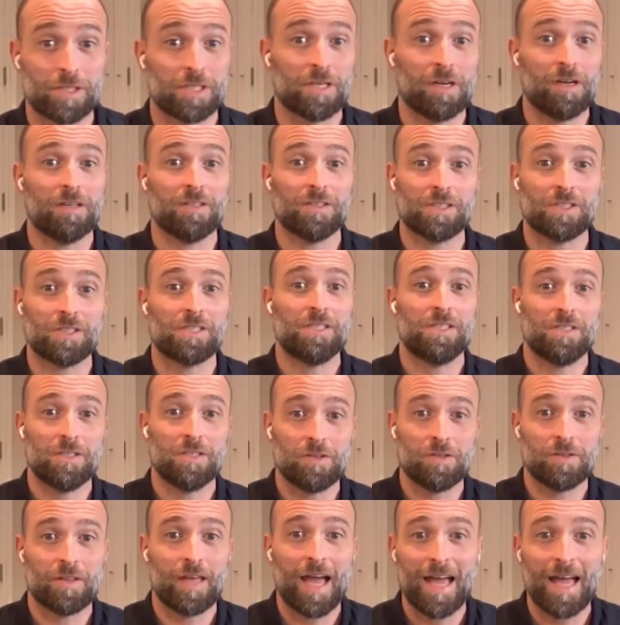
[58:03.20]
a chance to
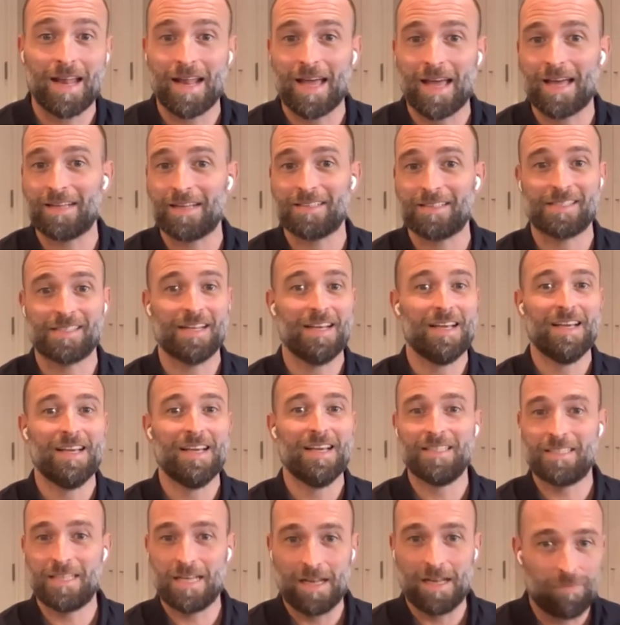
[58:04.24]
do that as
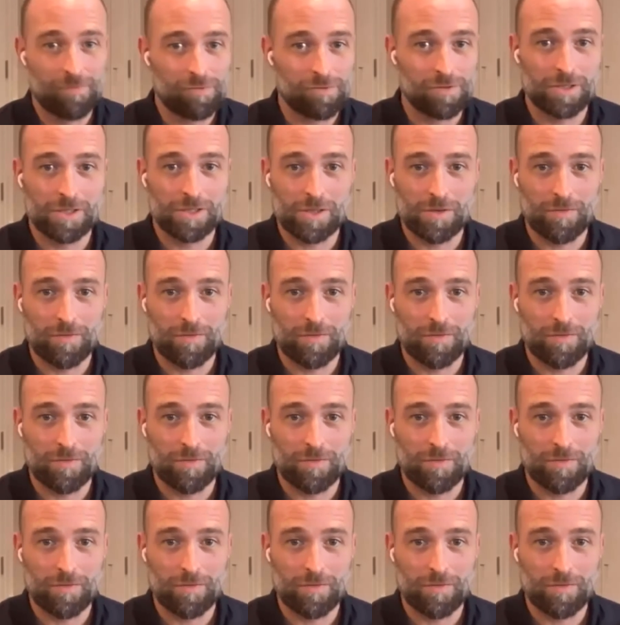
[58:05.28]
deliverers